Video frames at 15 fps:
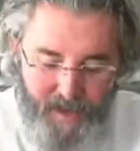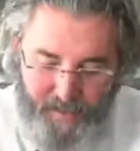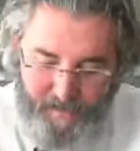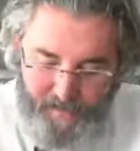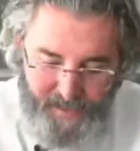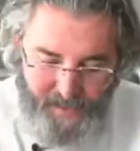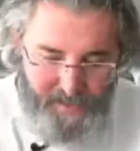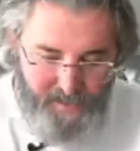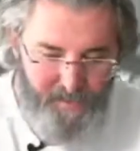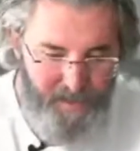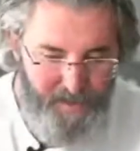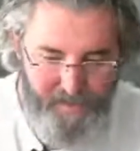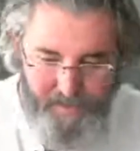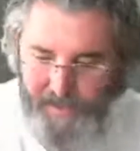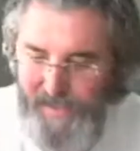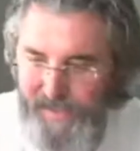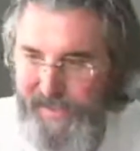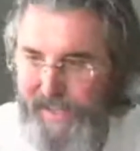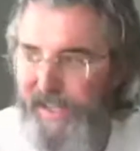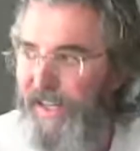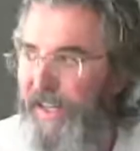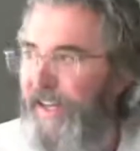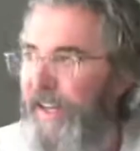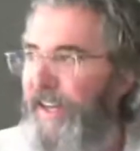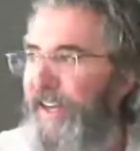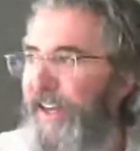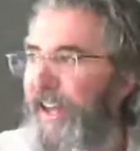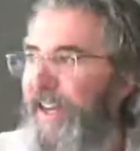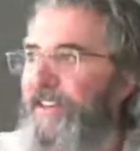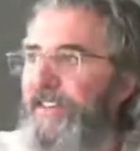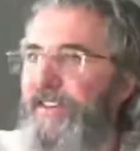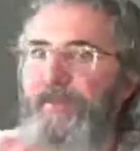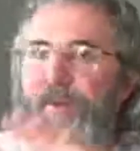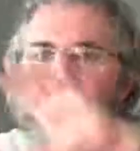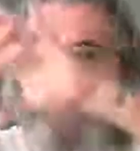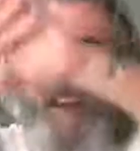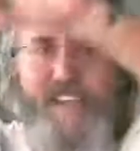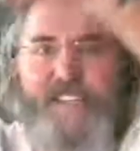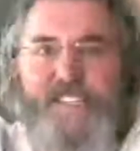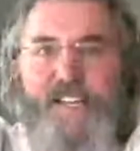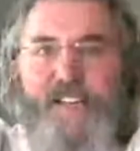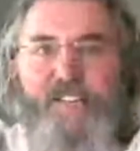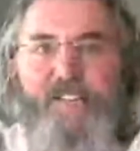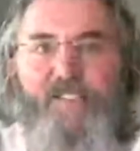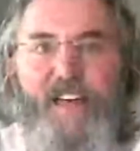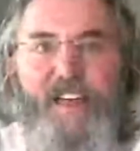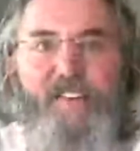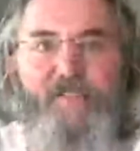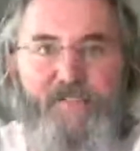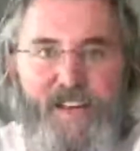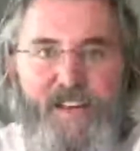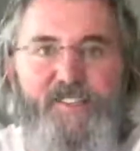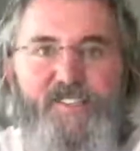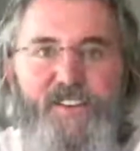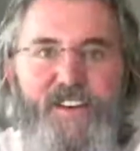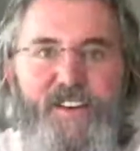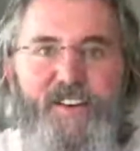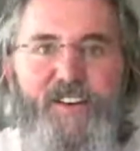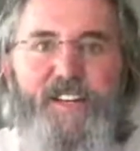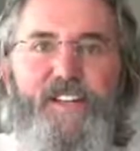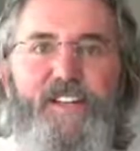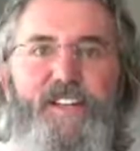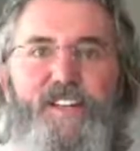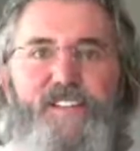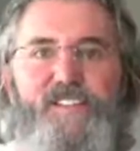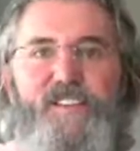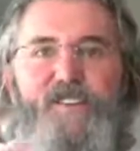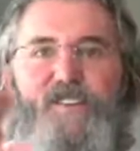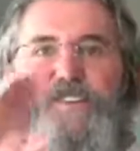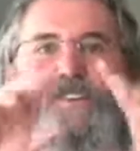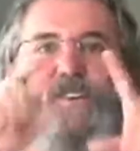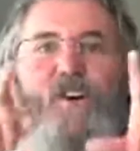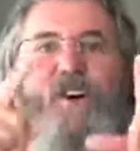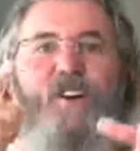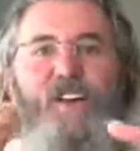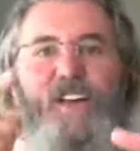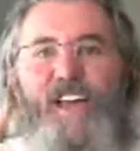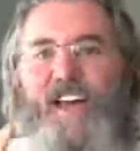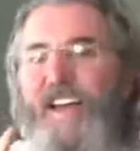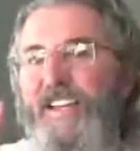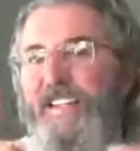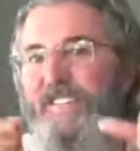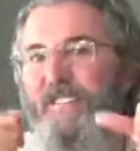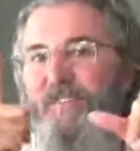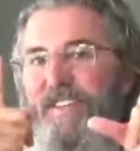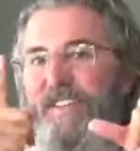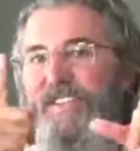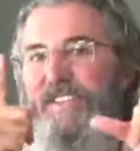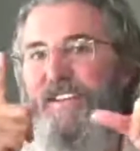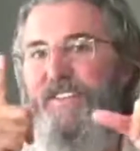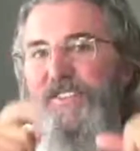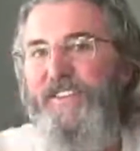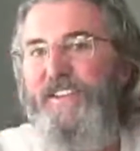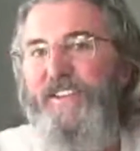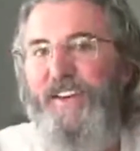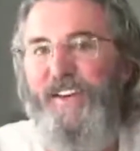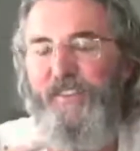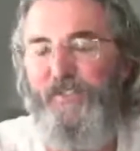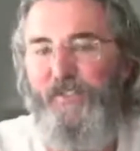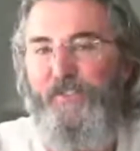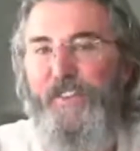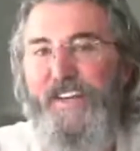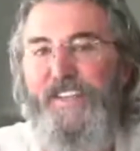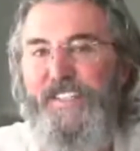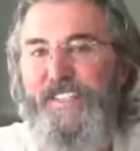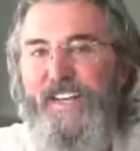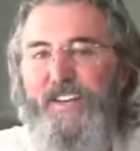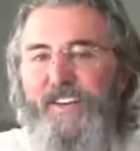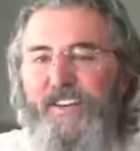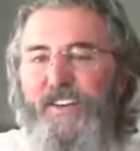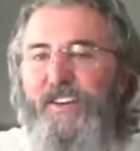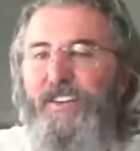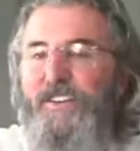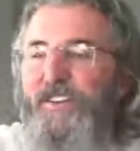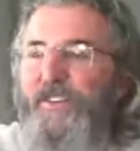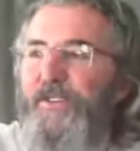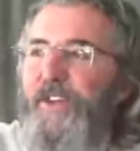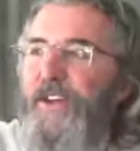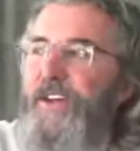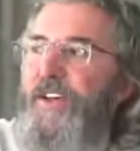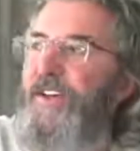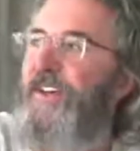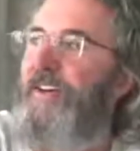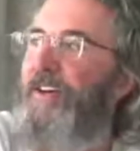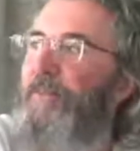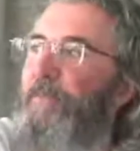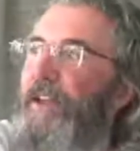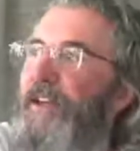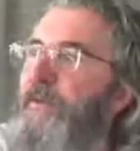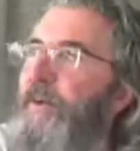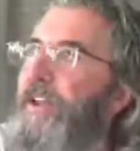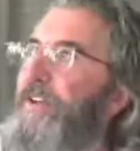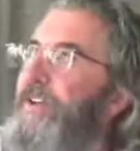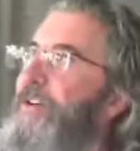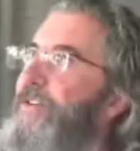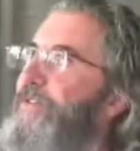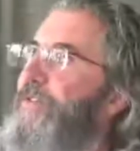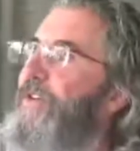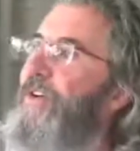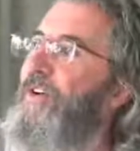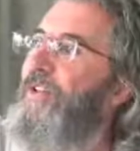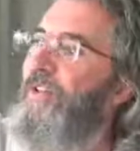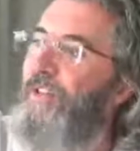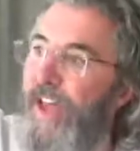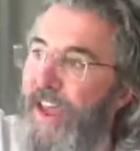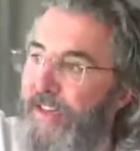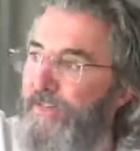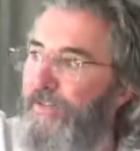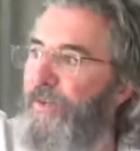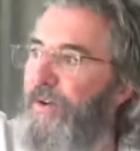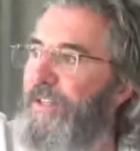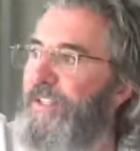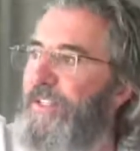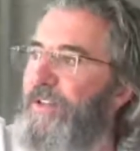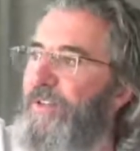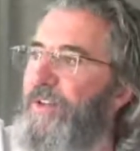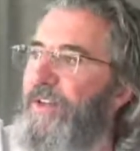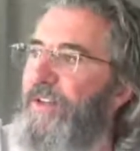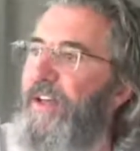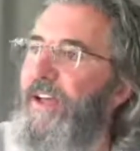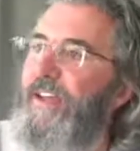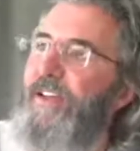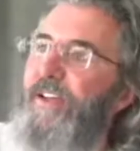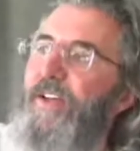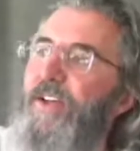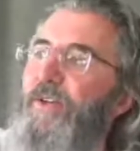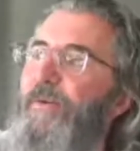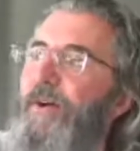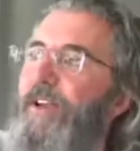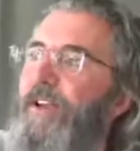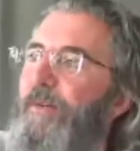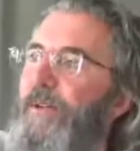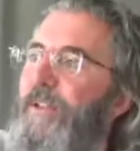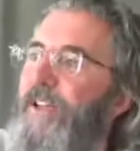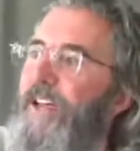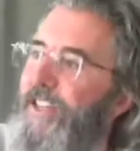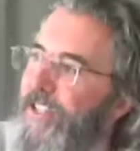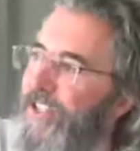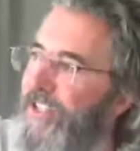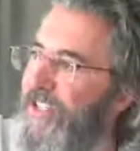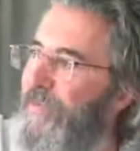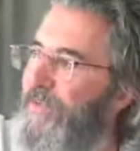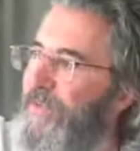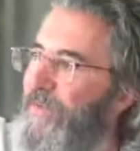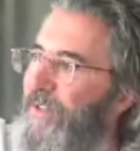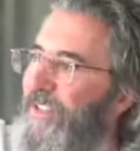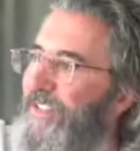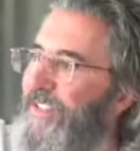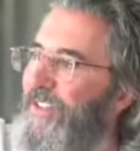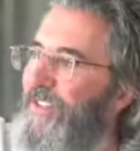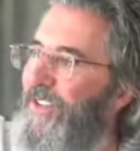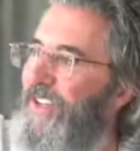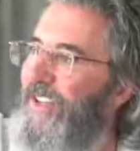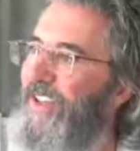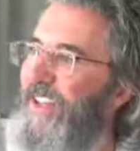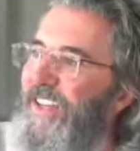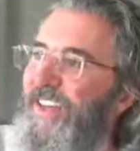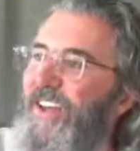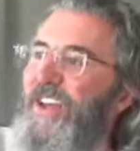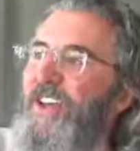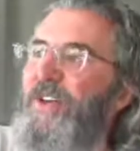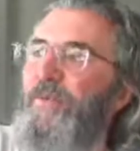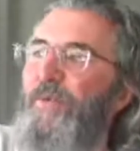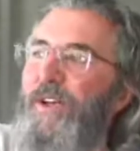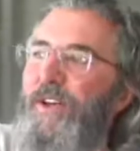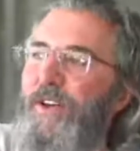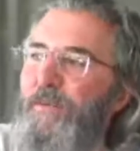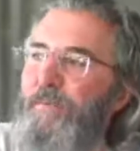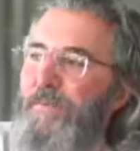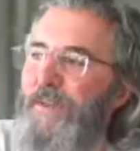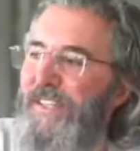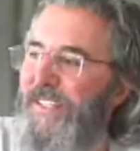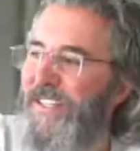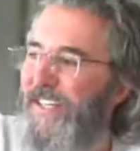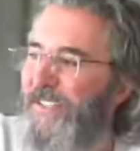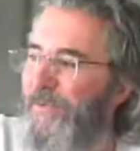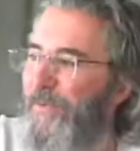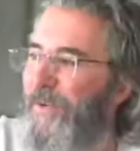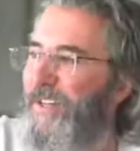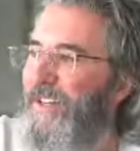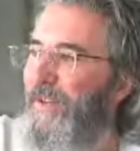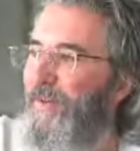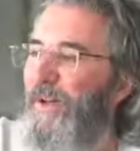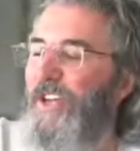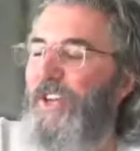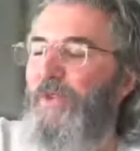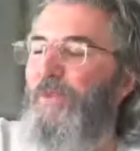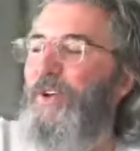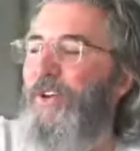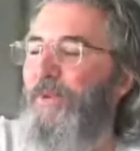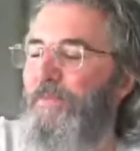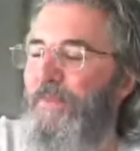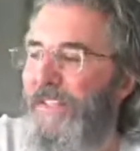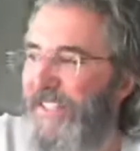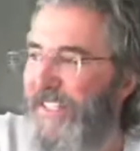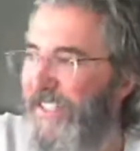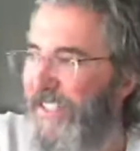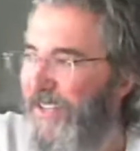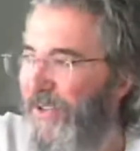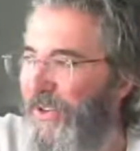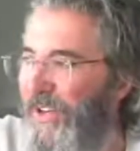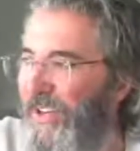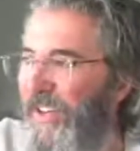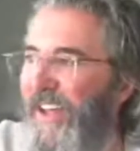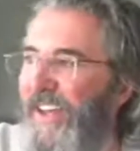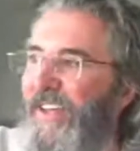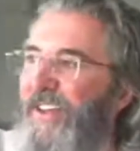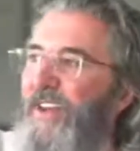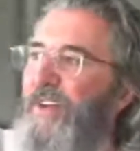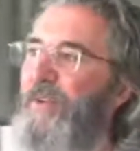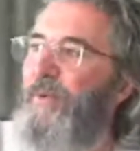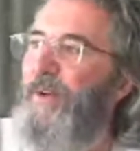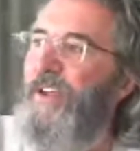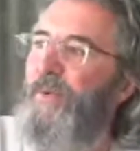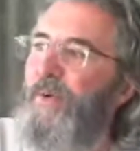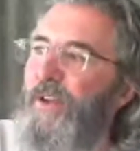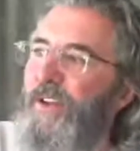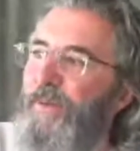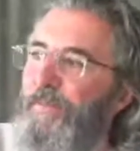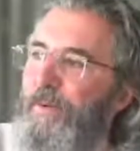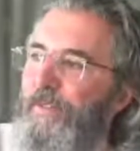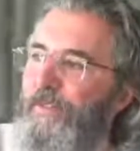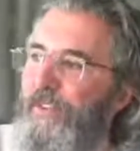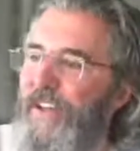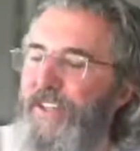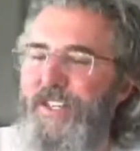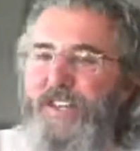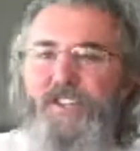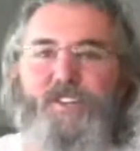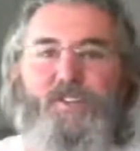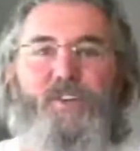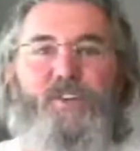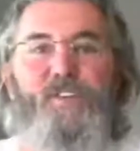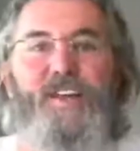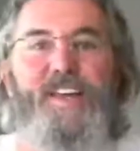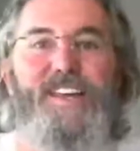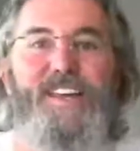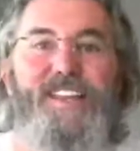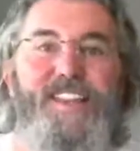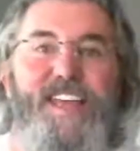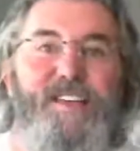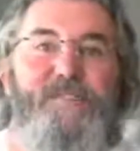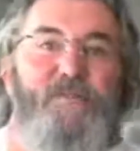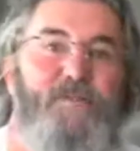piece by piece, and do it. That's a life engineering. So there's all kinds of these engineering feats that you're going to do. You're going to make what your overall life wants to look like, what your relationships wants to look like, what you want your business to look like, what you want your profession to look like, and then